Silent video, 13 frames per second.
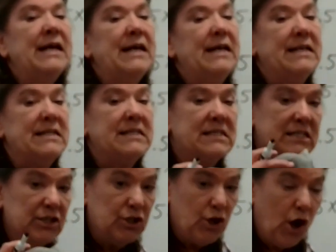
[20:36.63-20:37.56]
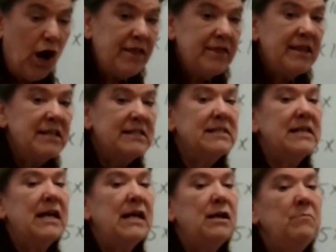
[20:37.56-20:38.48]
is not the
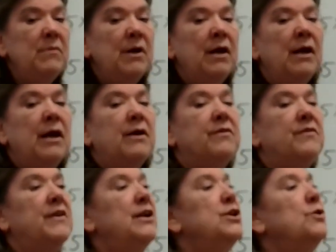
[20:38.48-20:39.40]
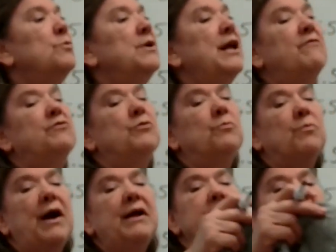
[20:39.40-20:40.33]
same, then you would have to
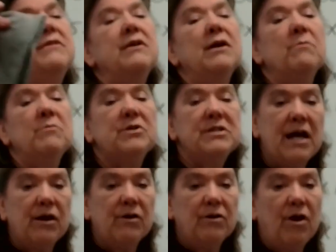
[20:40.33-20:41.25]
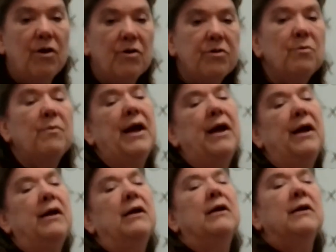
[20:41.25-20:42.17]
write the numbers out all the
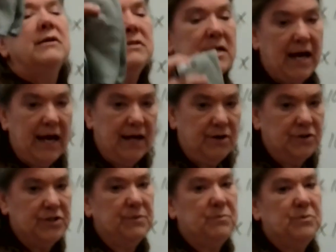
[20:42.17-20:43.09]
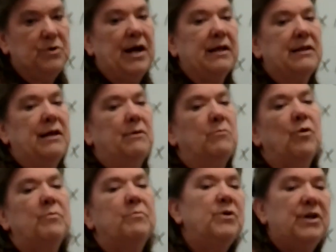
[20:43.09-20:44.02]
way to add or subtract them,
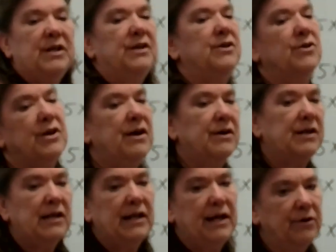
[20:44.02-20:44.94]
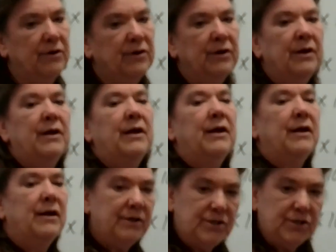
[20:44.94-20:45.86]
or put it in your calculator
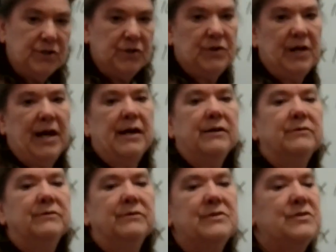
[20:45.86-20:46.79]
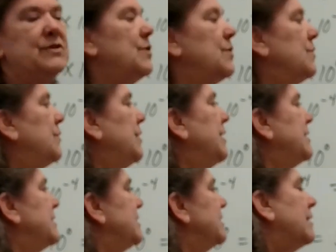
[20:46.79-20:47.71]
to do that. So
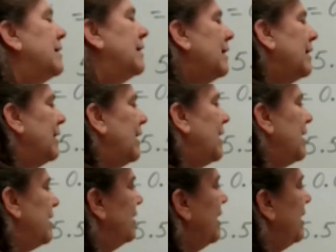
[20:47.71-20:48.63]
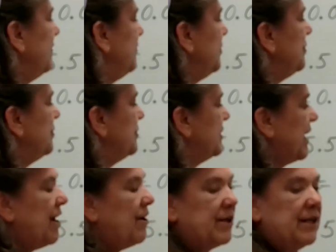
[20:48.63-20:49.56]
it's, a lot of you use
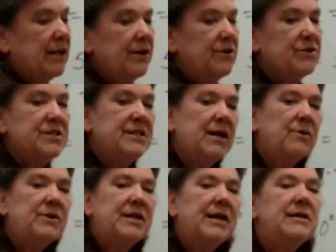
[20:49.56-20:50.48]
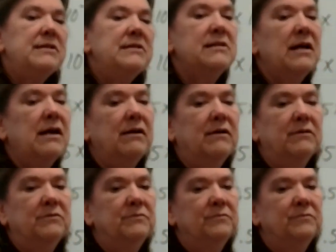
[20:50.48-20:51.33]
calculators nowadays. I